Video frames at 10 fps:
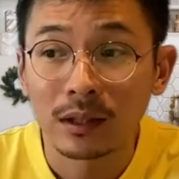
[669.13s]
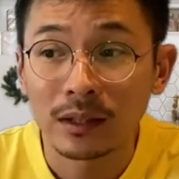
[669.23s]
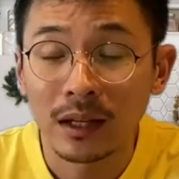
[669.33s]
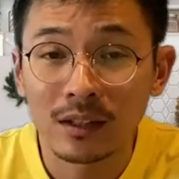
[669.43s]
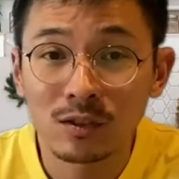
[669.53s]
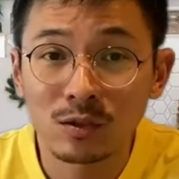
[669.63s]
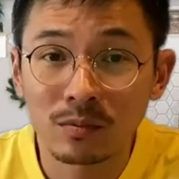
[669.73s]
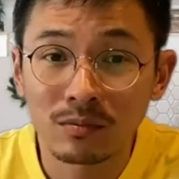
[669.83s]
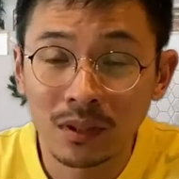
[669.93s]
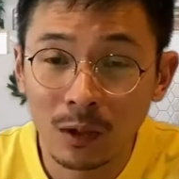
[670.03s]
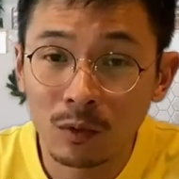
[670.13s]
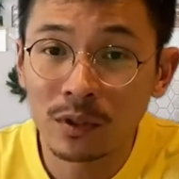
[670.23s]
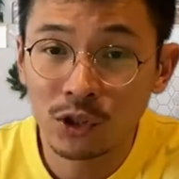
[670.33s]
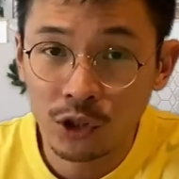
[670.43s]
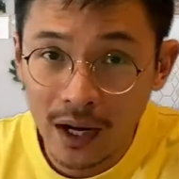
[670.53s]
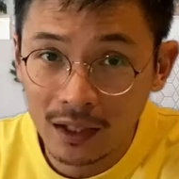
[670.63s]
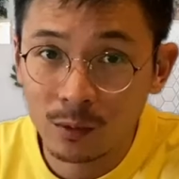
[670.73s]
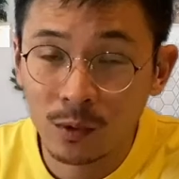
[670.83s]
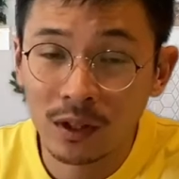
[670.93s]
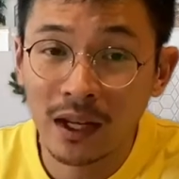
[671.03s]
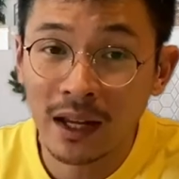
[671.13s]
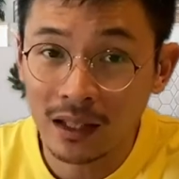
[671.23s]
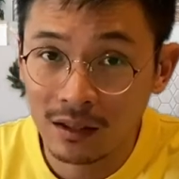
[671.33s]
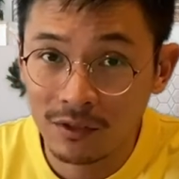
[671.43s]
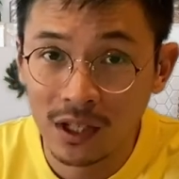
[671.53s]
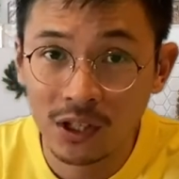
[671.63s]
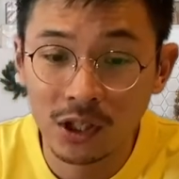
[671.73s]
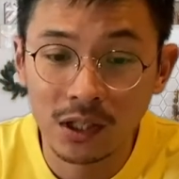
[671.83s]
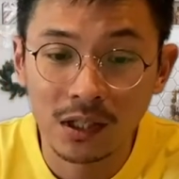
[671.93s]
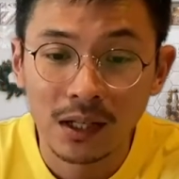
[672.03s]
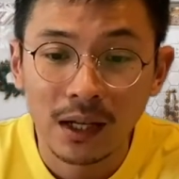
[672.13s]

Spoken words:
they will be tracked with an identification,